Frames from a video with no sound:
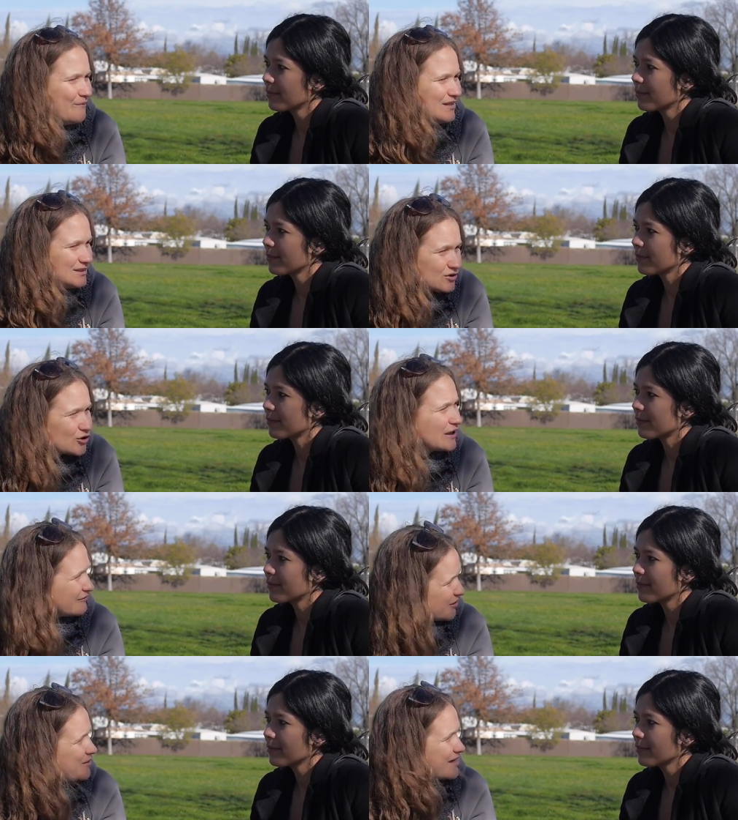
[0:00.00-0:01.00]
Speaker 1: learning
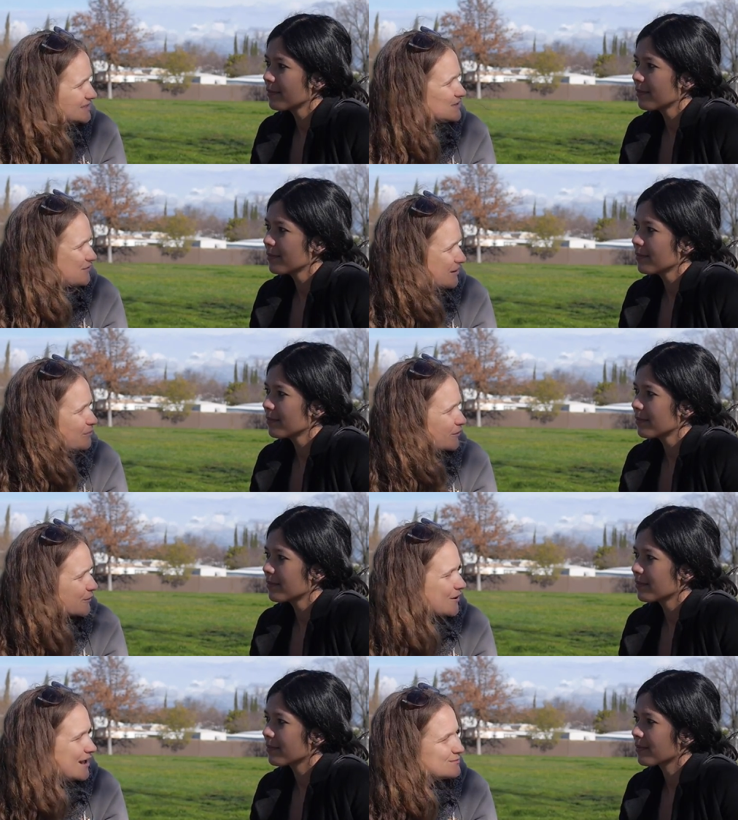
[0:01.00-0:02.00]
from a lot of different
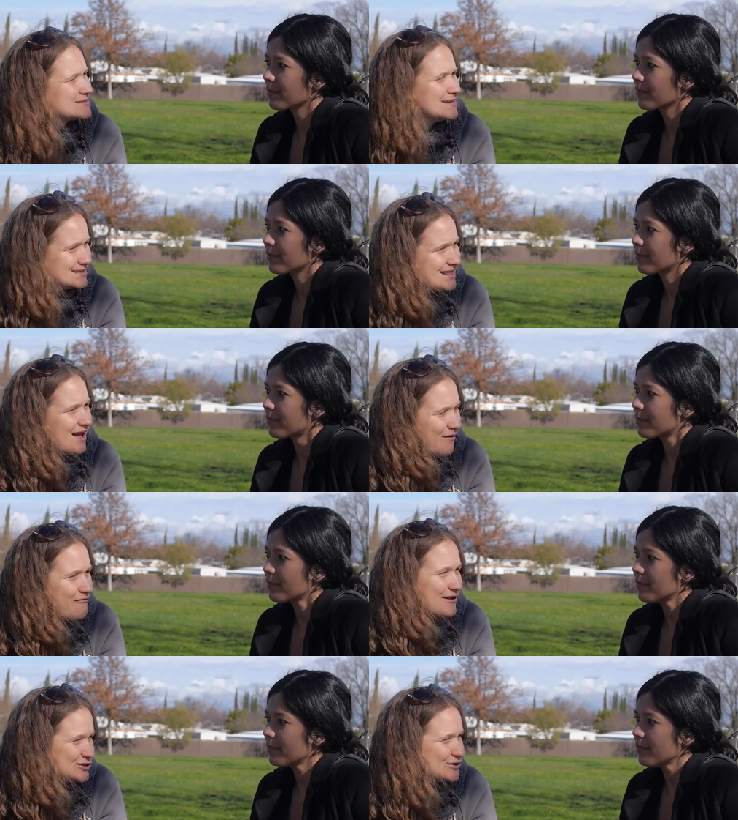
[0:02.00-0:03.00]
programs, and
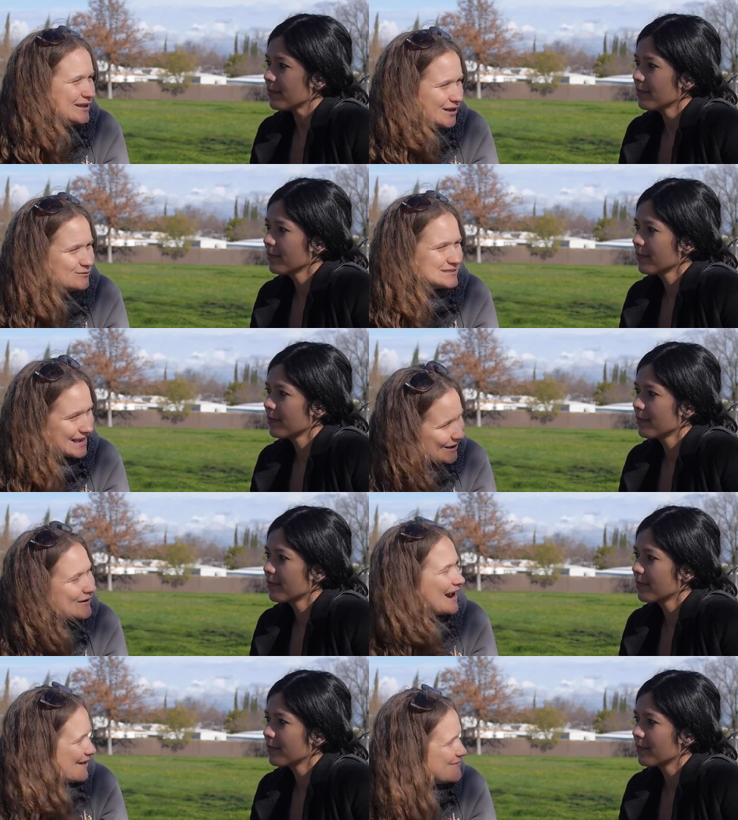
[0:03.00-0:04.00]
eventually it was like,
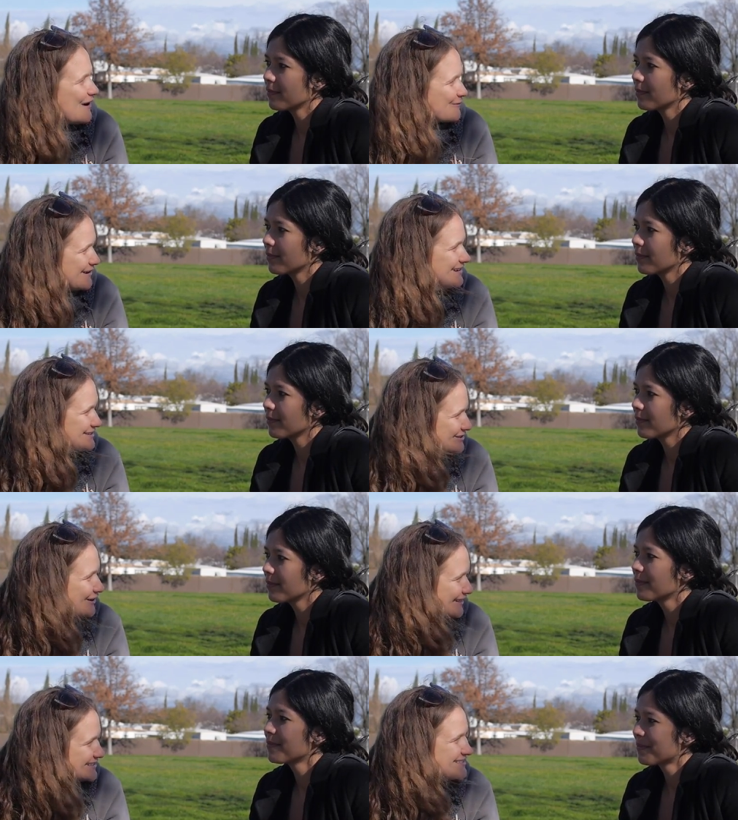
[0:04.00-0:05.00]
okay, I'm now ready to
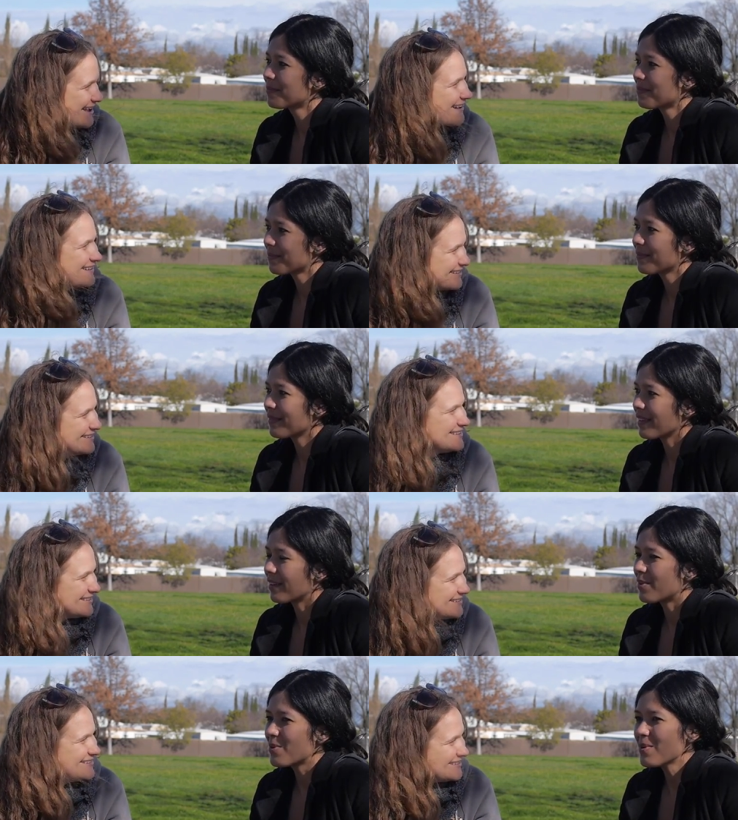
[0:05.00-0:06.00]
start this thing.
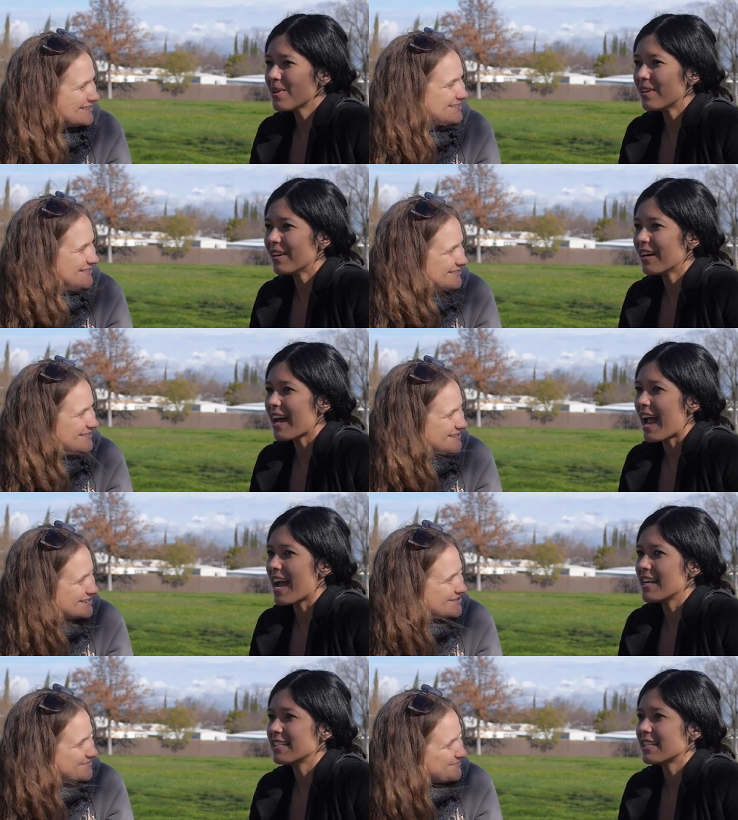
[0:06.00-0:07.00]
Speaker 2: Cool.
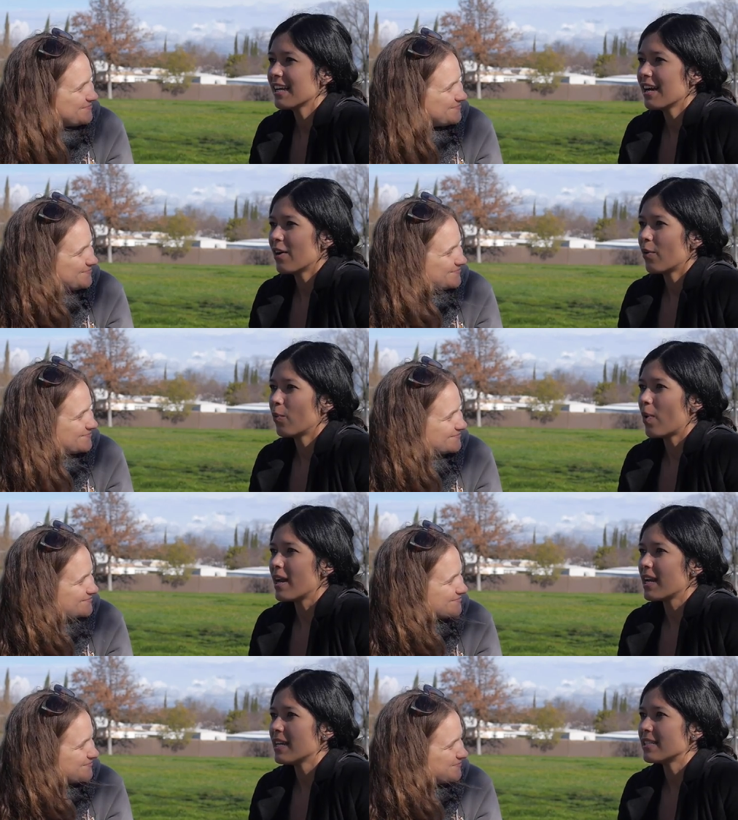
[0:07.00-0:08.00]
And
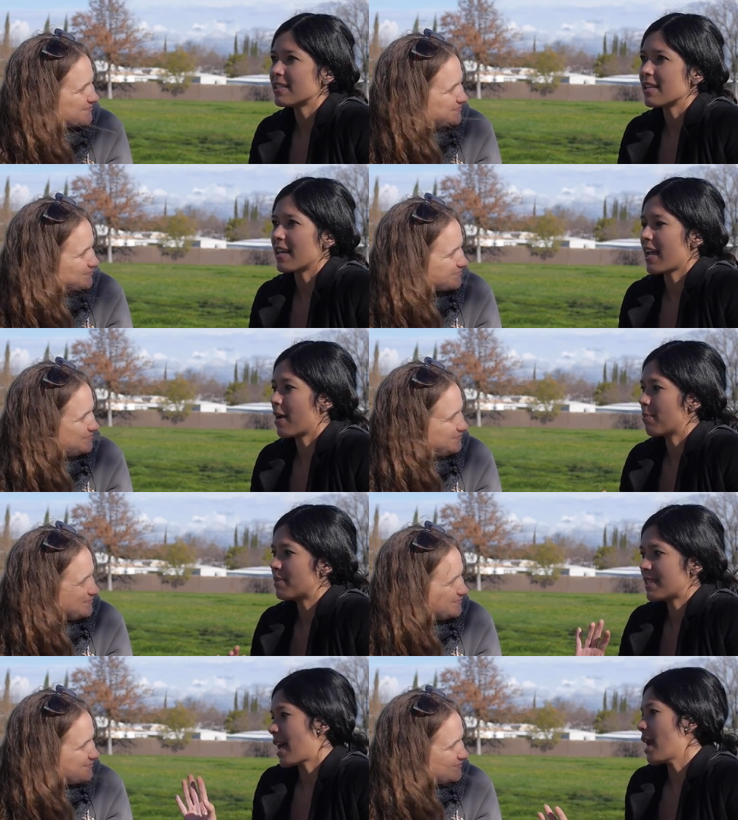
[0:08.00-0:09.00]
what is the camp
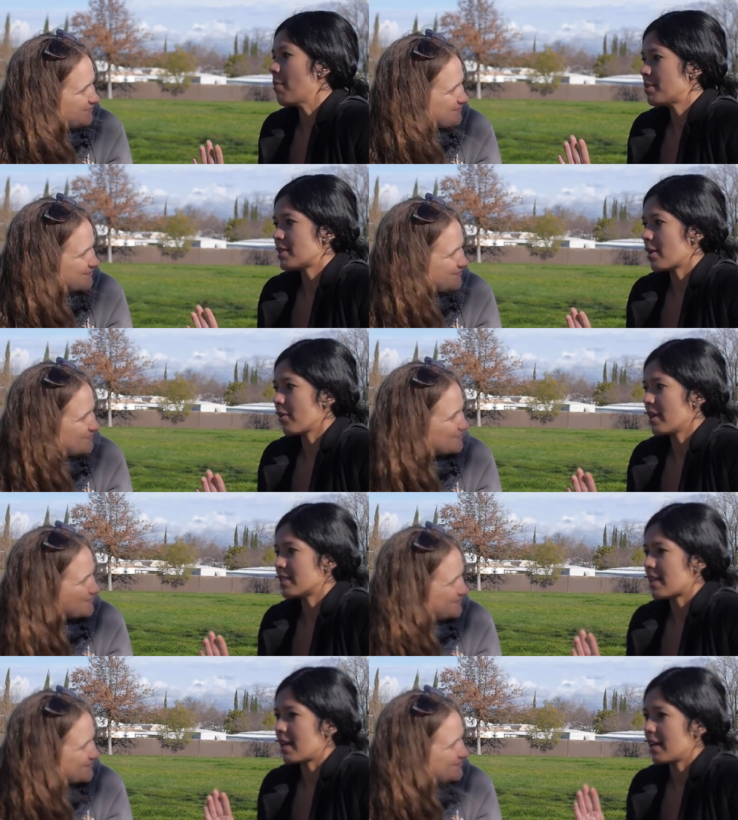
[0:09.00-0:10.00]
setup? So
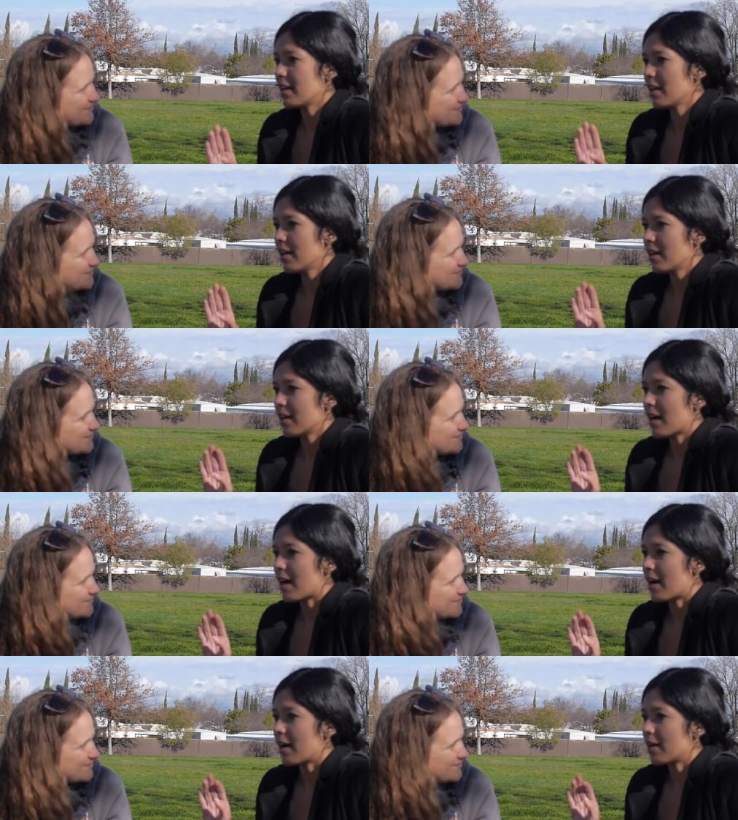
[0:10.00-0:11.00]
is it
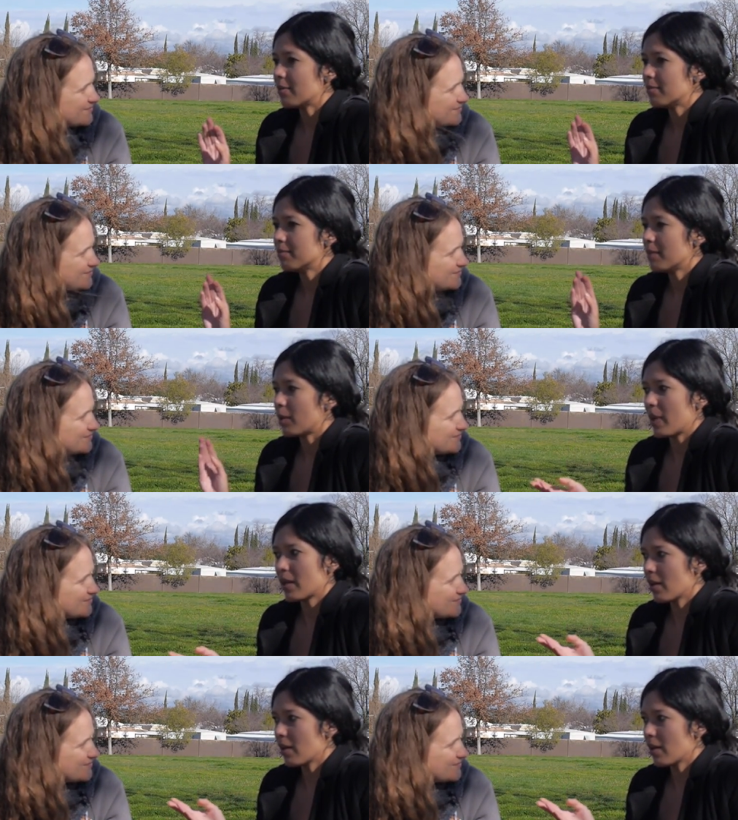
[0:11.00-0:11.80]
a week